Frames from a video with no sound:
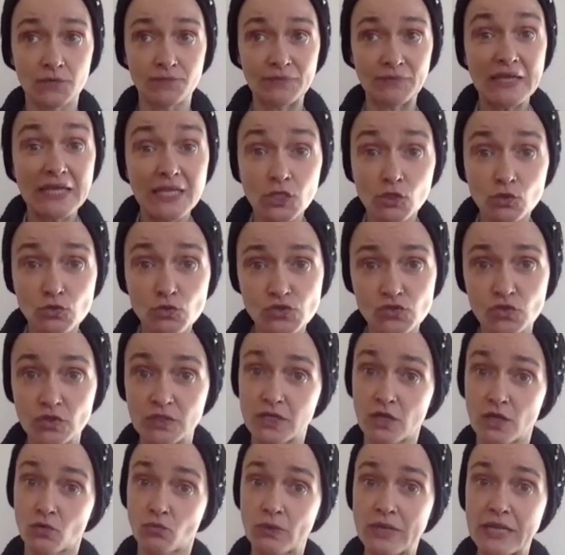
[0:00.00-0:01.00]
industry
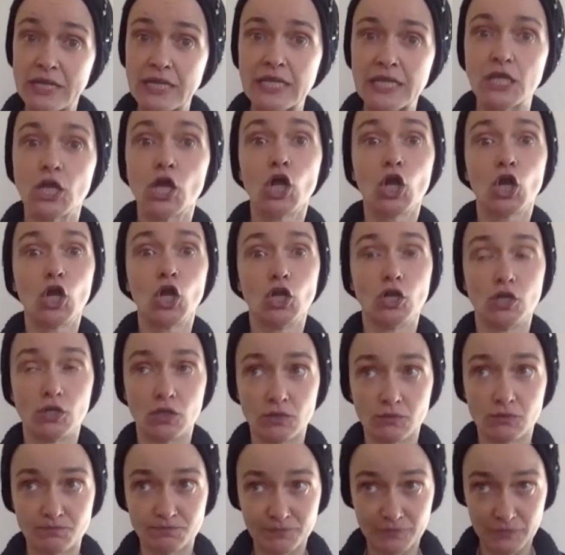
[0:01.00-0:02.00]
can really
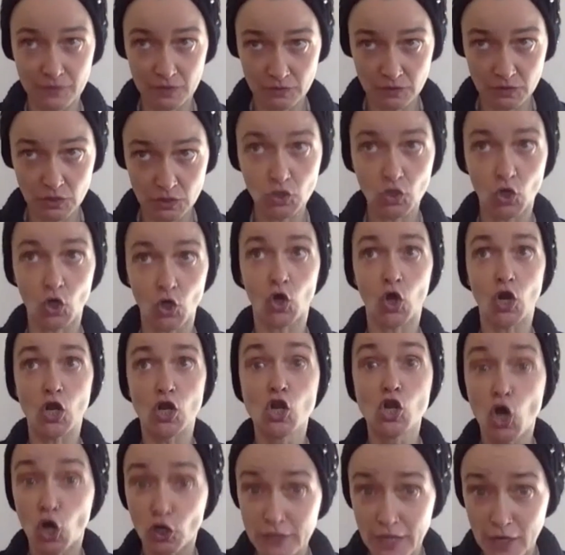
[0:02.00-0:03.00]

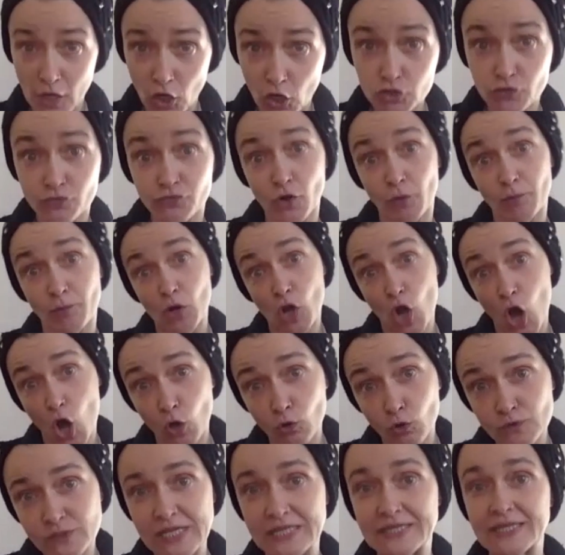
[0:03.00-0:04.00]
learn a lot from
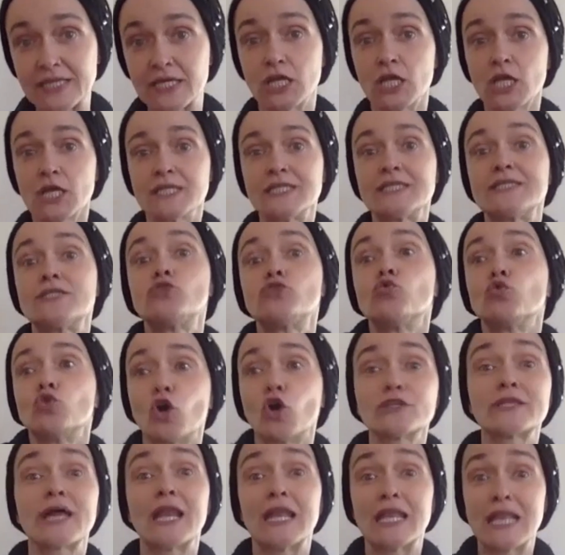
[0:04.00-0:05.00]
laws that do
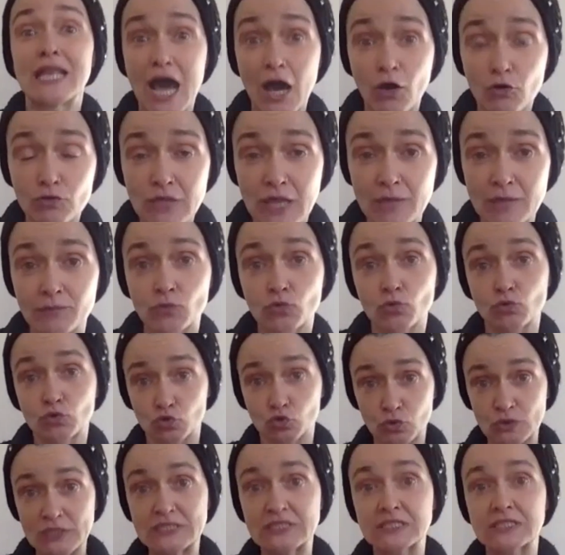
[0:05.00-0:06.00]
not allow them to
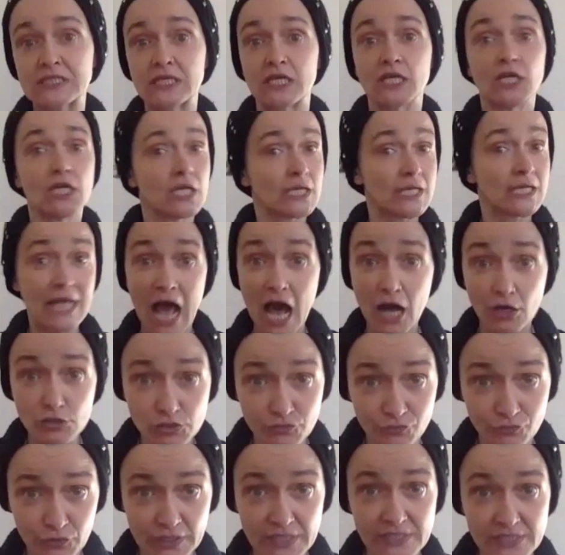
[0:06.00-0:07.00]
treat cows,
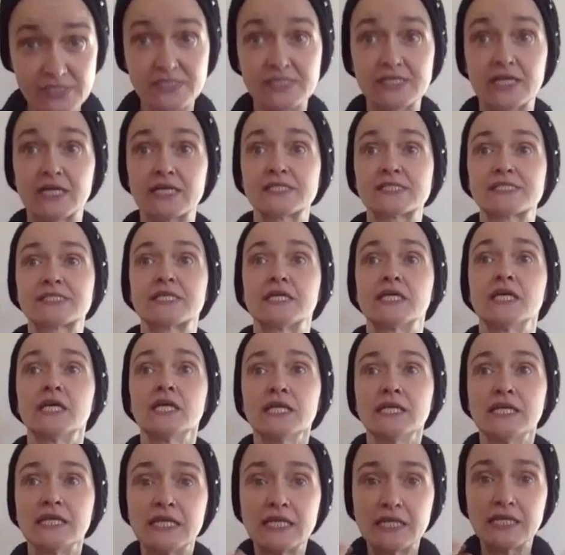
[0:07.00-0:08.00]
for instance,
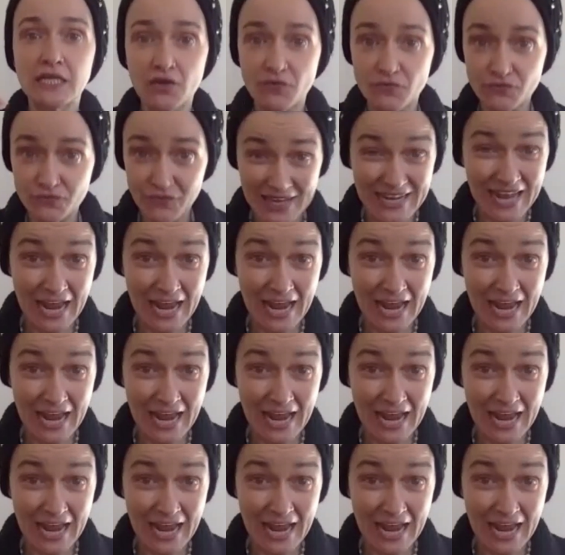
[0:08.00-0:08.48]
in very